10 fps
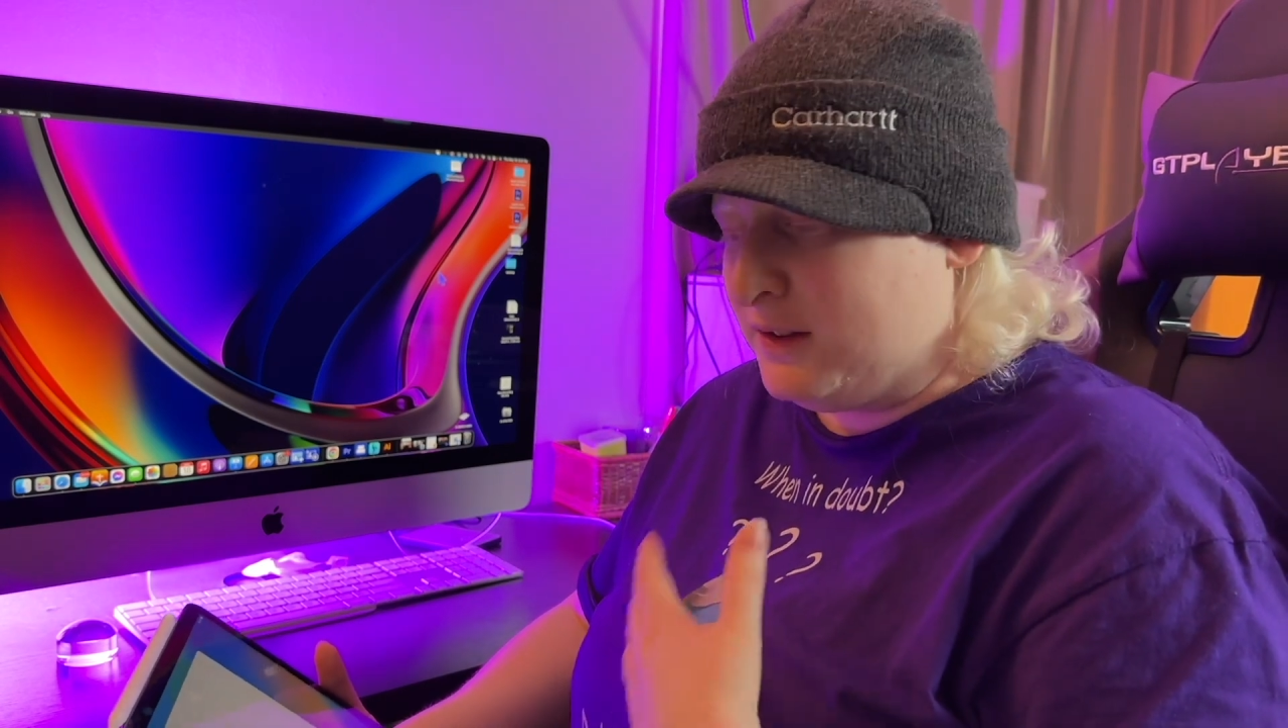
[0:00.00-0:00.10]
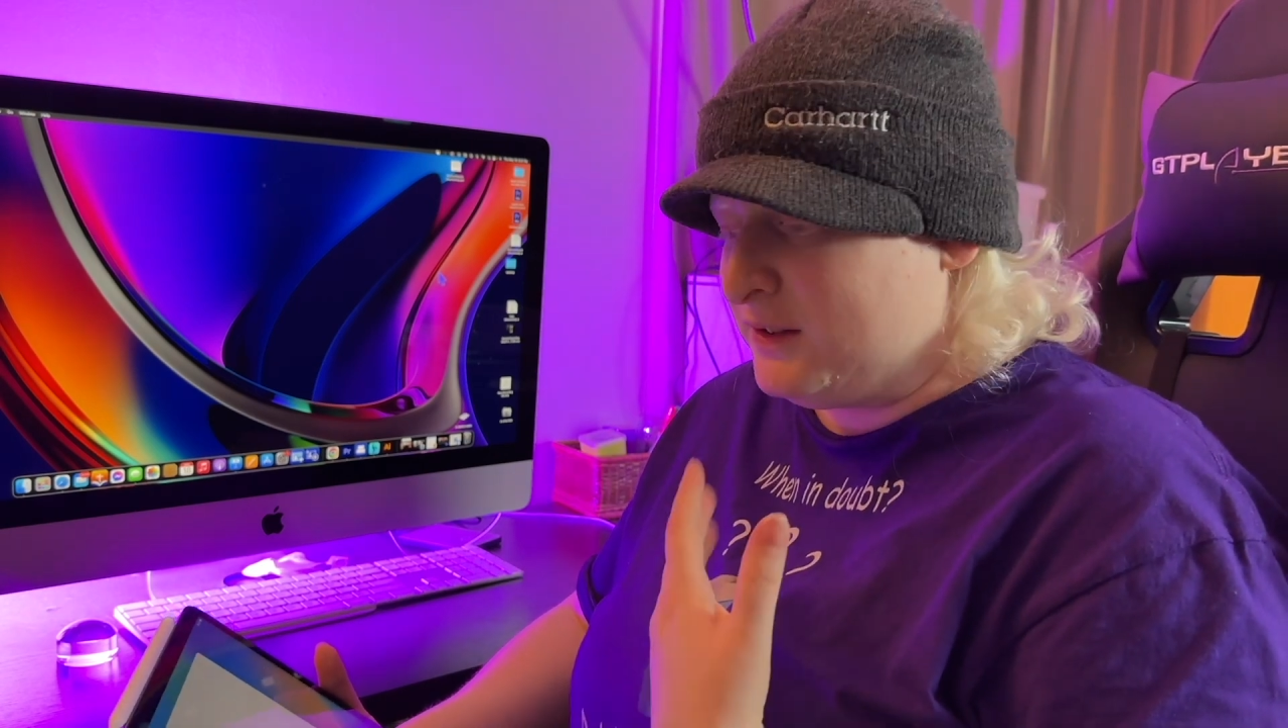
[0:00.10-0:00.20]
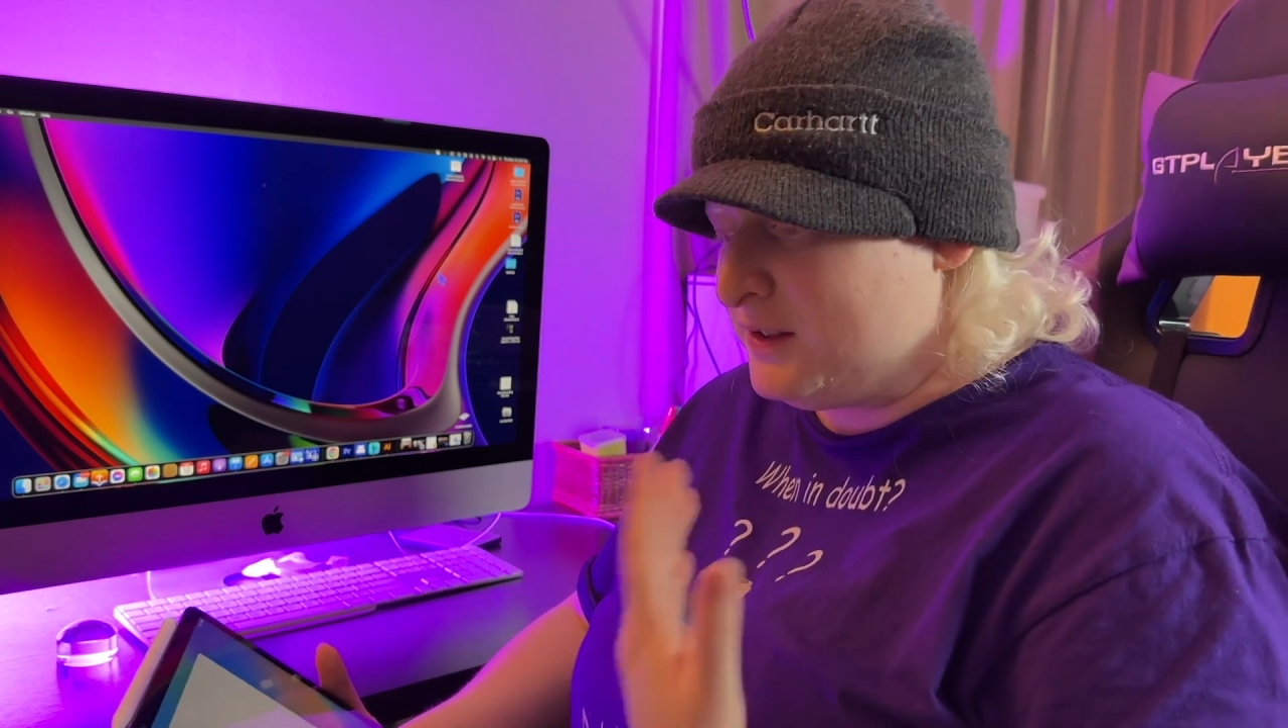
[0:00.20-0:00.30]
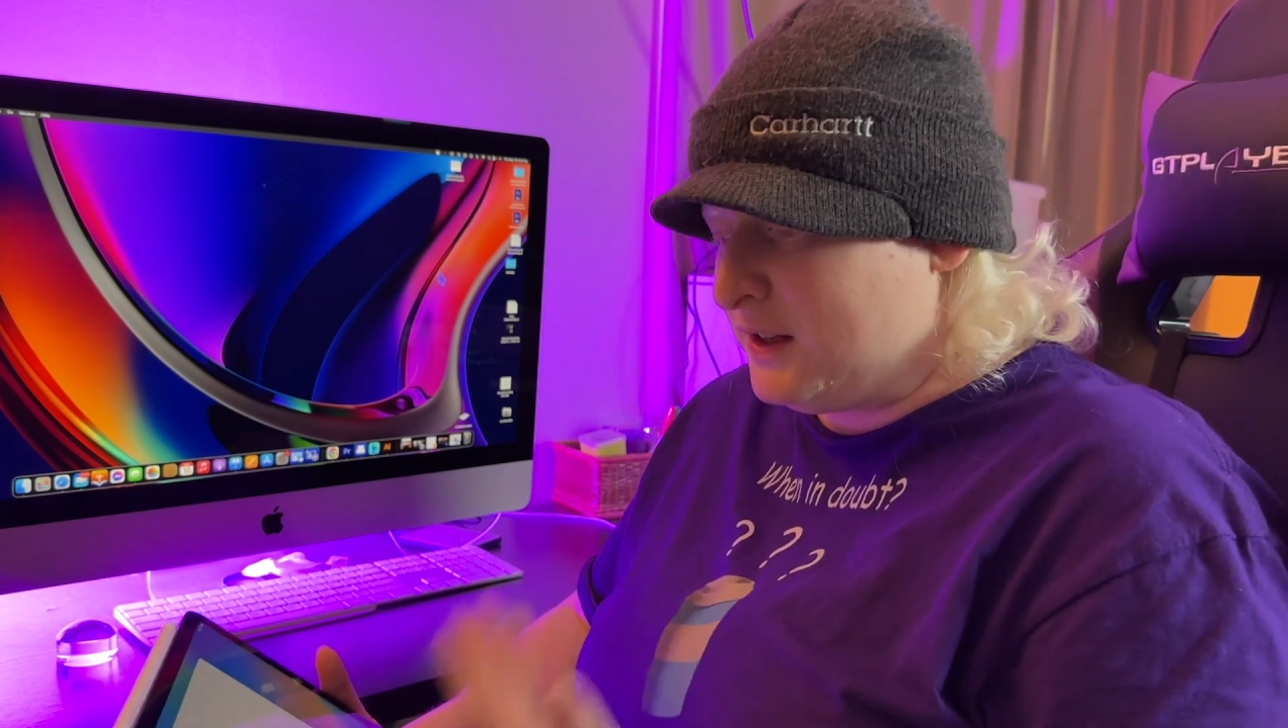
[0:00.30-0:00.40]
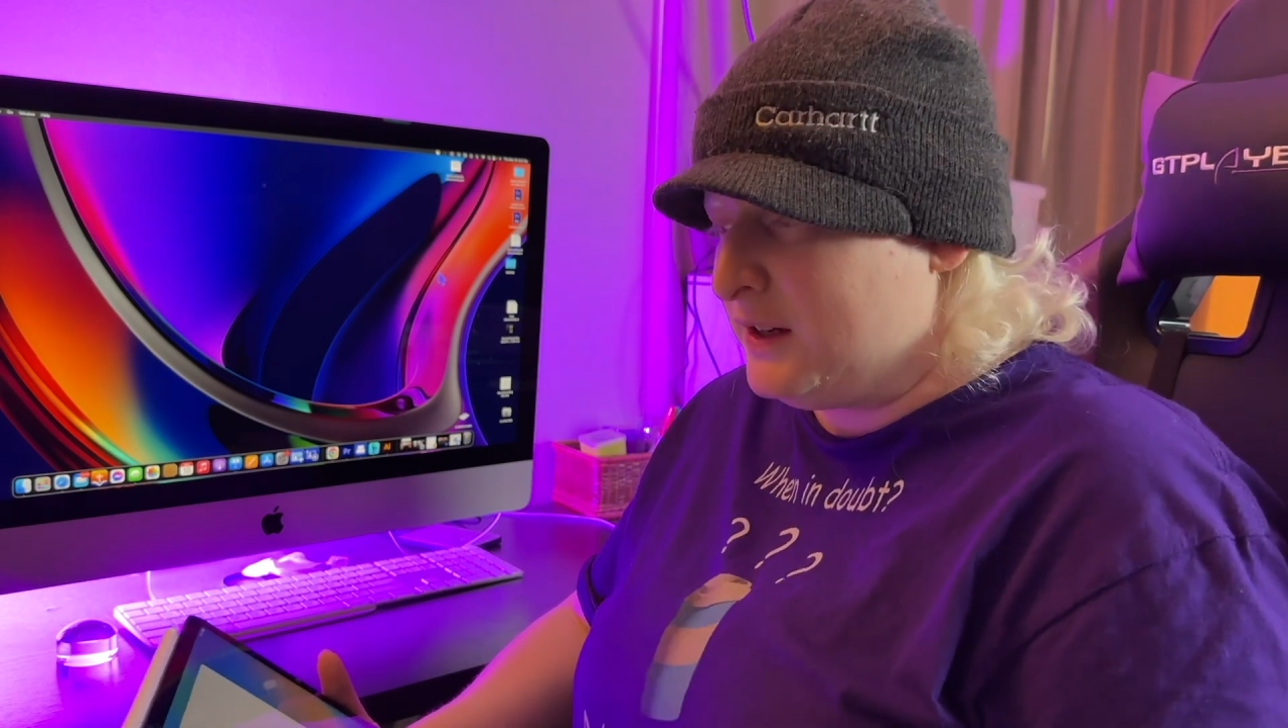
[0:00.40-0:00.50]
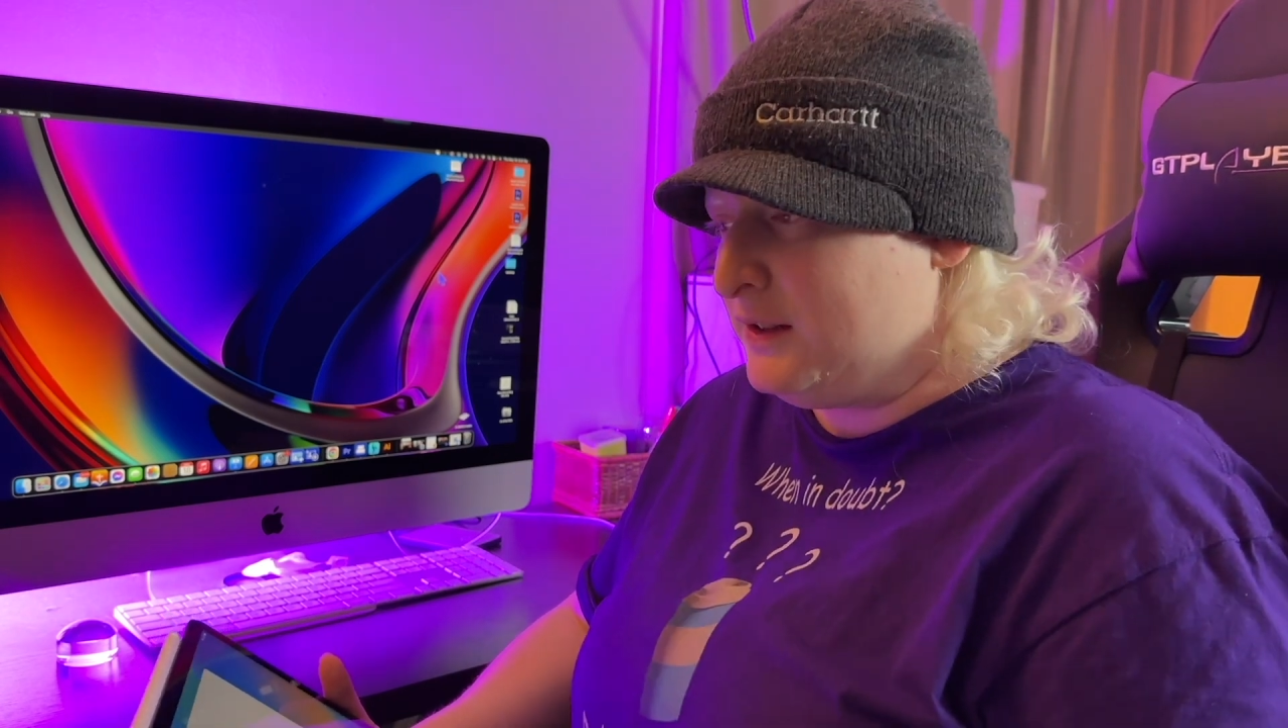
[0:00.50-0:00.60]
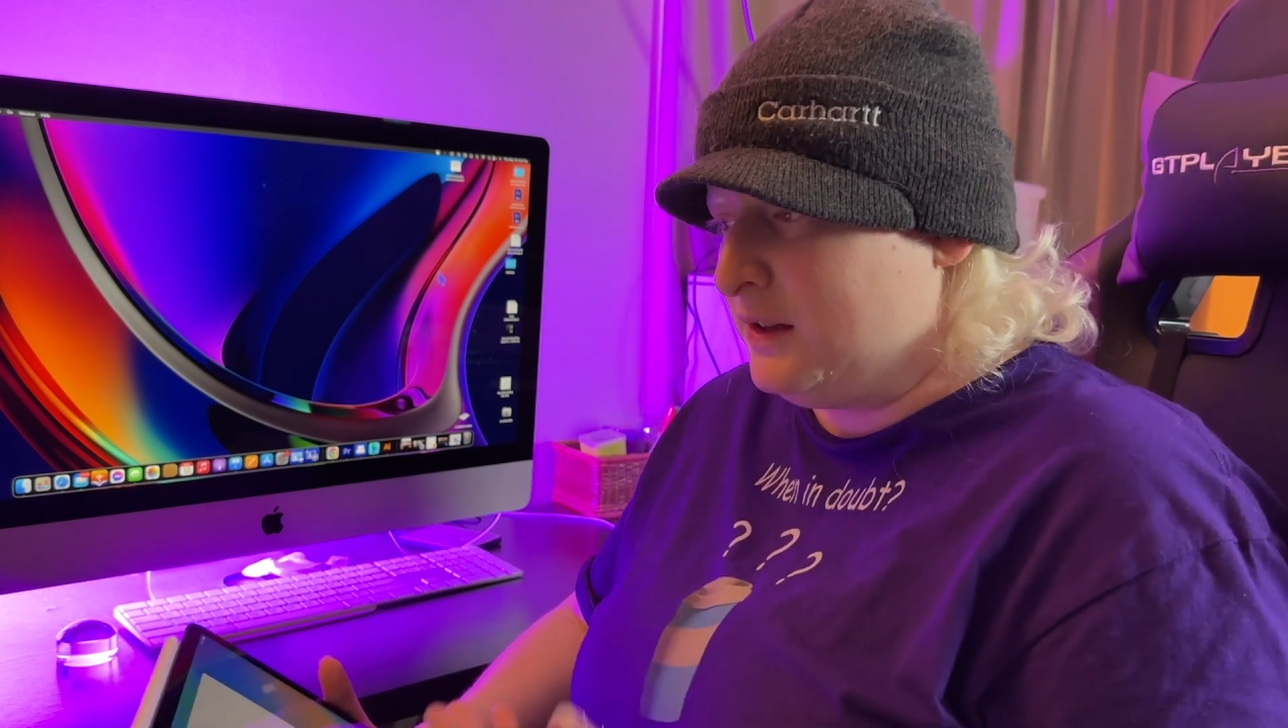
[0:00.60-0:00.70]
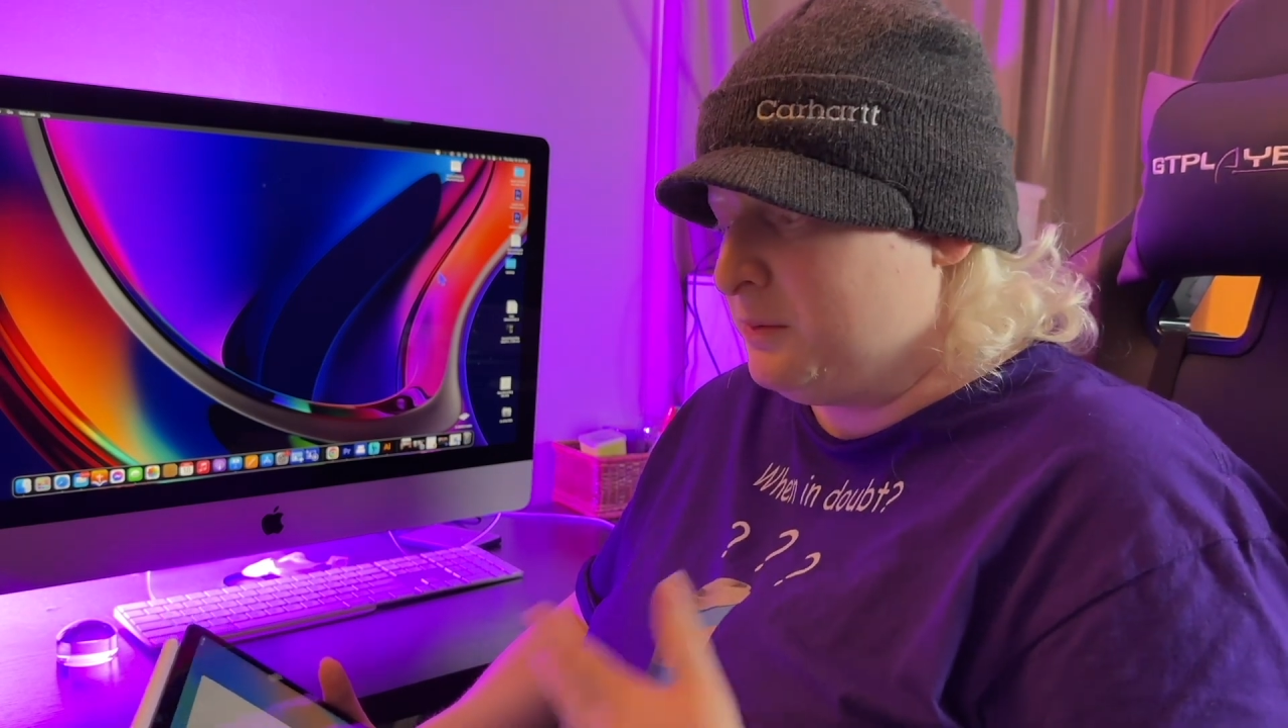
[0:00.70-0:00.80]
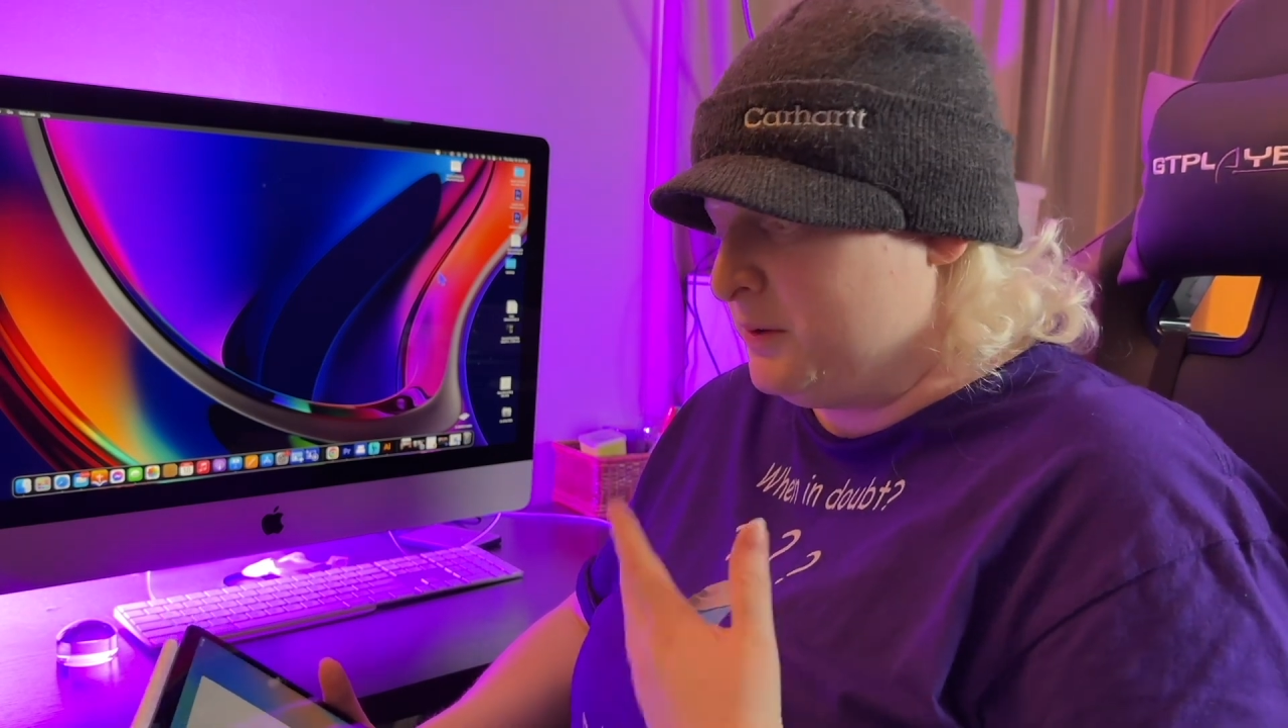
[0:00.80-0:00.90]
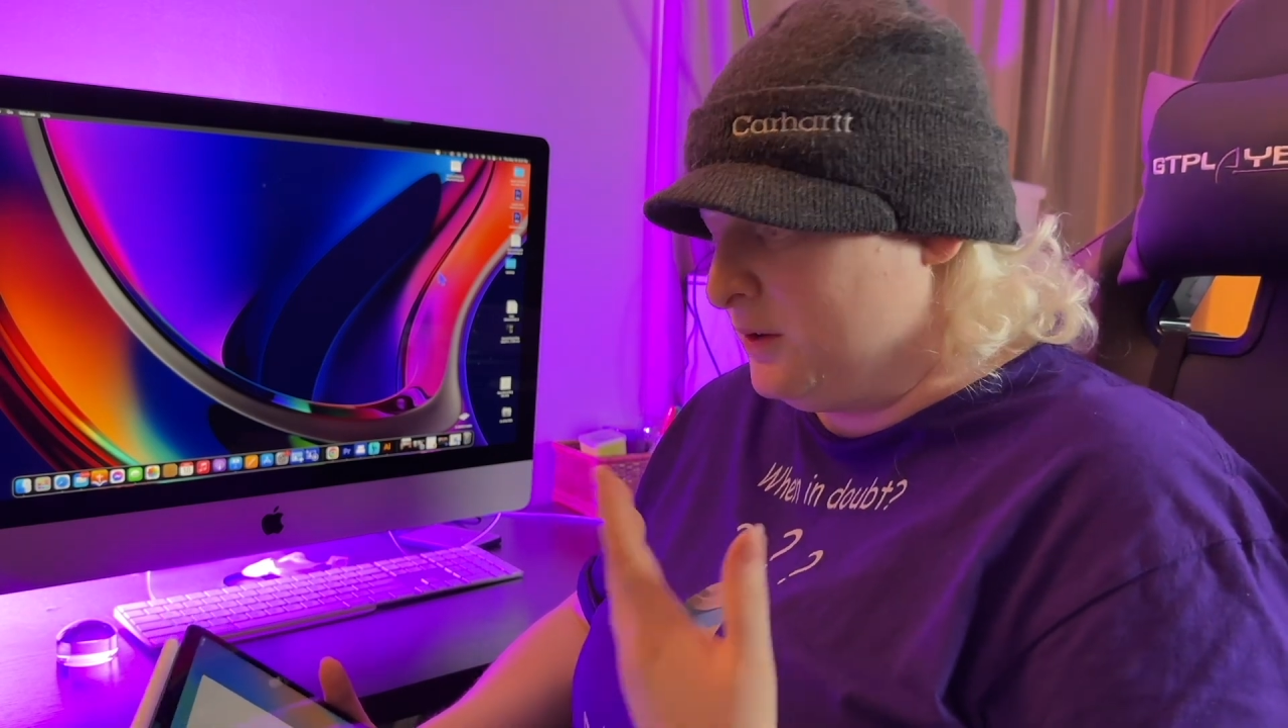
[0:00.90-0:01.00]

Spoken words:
signed up and